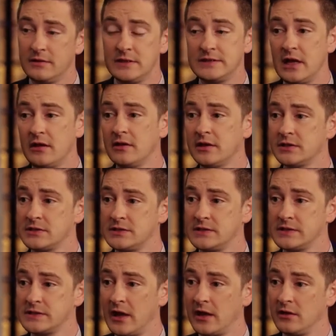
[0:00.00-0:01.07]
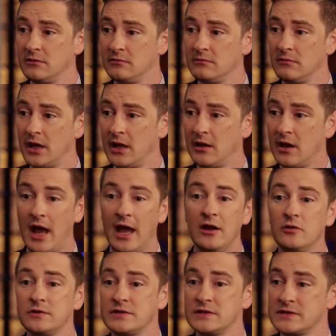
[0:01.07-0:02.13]
the delegates decide. Yeah, and yeah.
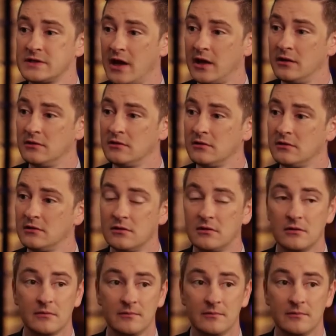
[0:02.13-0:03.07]
I don't decide. No, I know